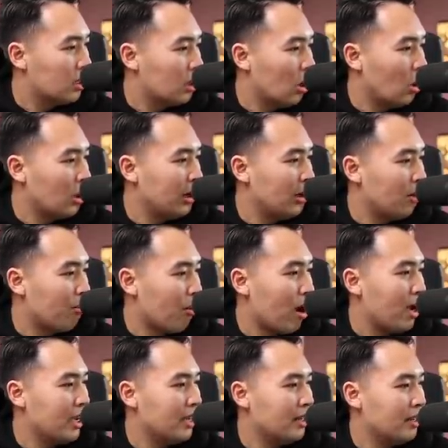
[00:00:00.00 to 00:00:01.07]
Conan
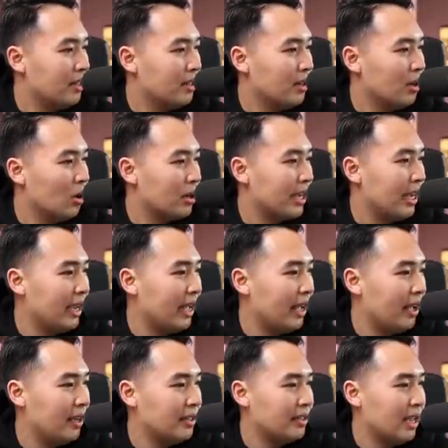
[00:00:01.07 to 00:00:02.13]
O'Brien, okay,
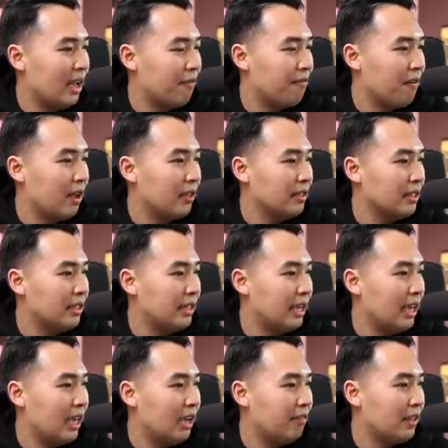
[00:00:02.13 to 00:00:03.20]
guys, I finally
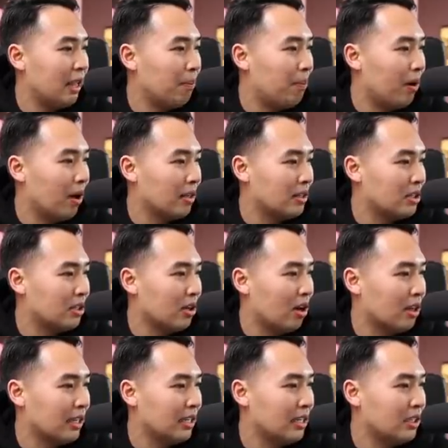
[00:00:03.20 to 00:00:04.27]
caved and bought
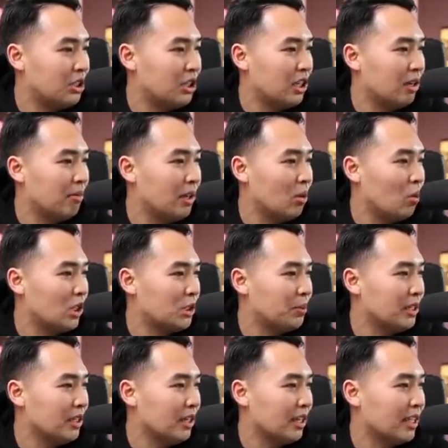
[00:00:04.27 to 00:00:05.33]
stock in GME. Wish
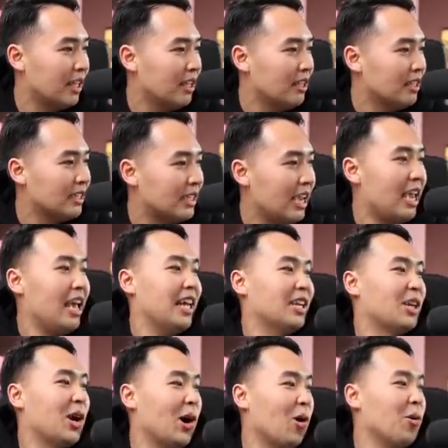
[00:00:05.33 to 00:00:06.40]
me luck. Can
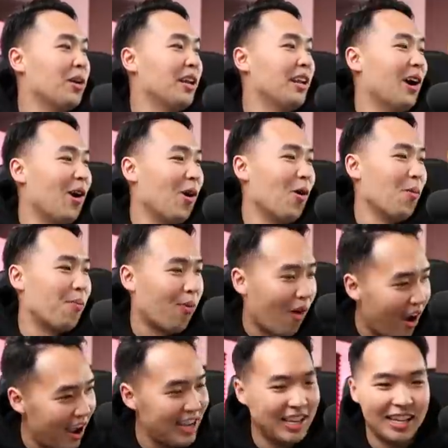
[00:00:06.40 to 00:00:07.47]
Conan
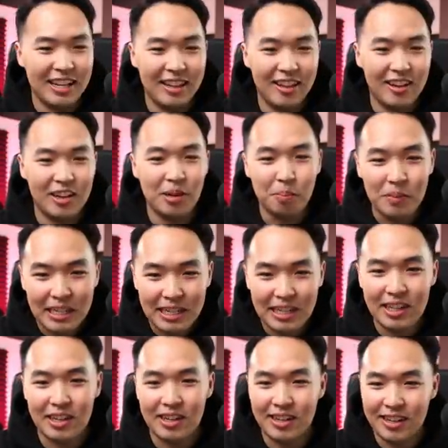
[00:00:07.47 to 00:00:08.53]
O'Brien, the
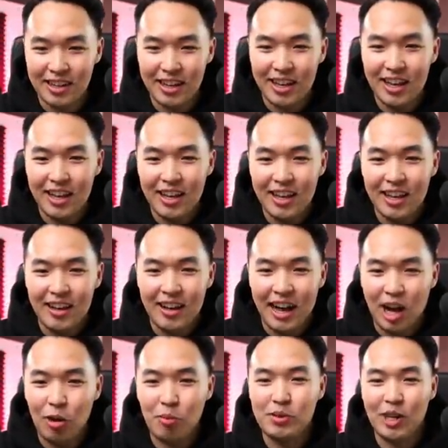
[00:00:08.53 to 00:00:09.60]
comedian,
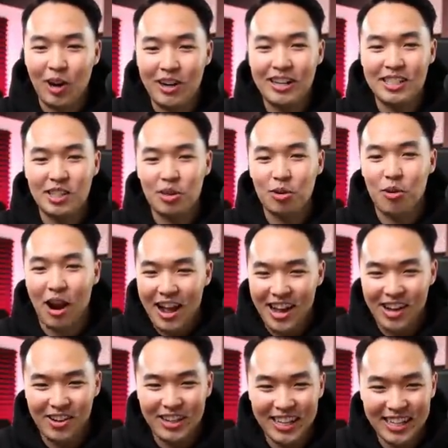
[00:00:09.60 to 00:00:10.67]
help turn us
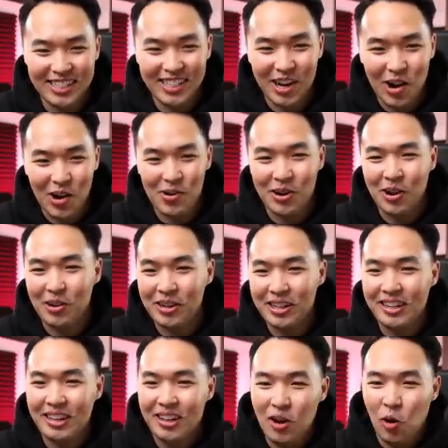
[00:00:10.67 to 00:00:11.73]
around? Let's go,
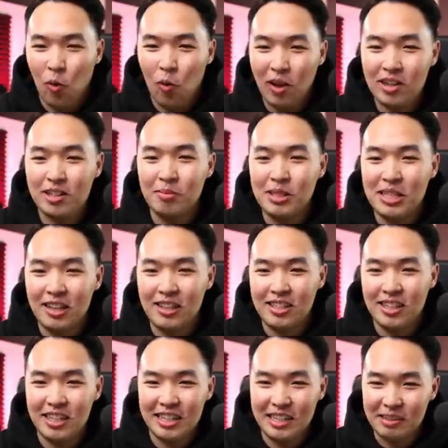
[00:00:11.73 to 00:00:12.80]
Conan. Welcome to the
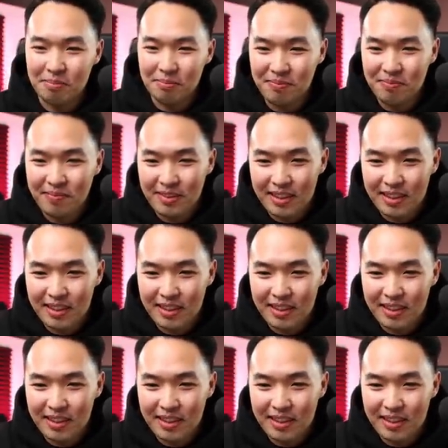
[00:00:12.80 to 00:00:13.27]
team.